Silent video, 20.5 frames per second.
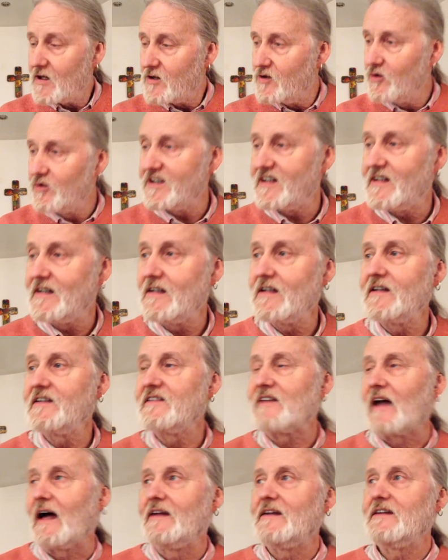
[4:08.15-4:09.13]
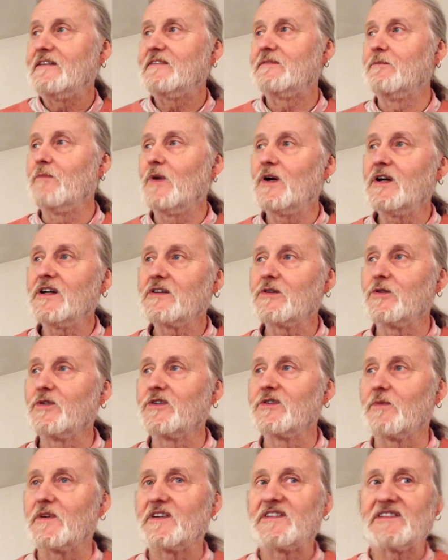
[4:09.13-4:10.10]
Those healings and these
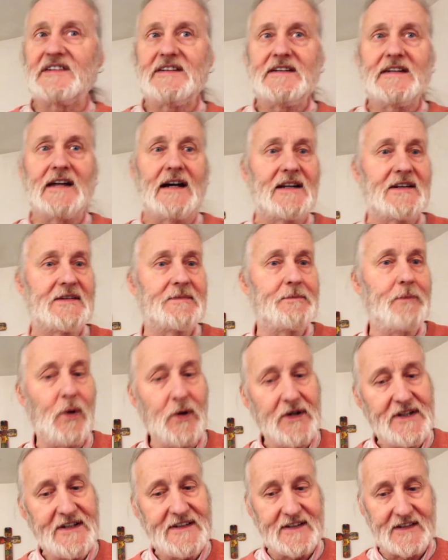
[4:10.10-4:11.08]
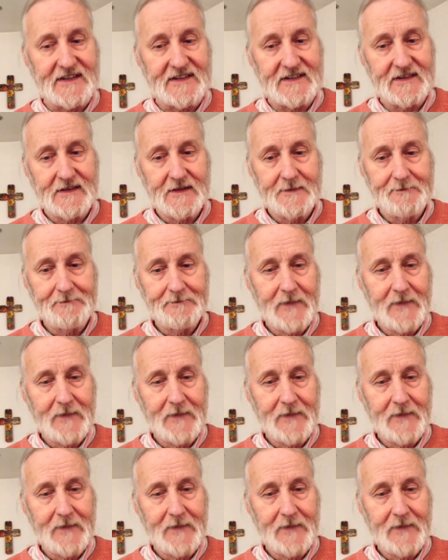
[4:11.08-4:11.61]
miracles were seen as pointers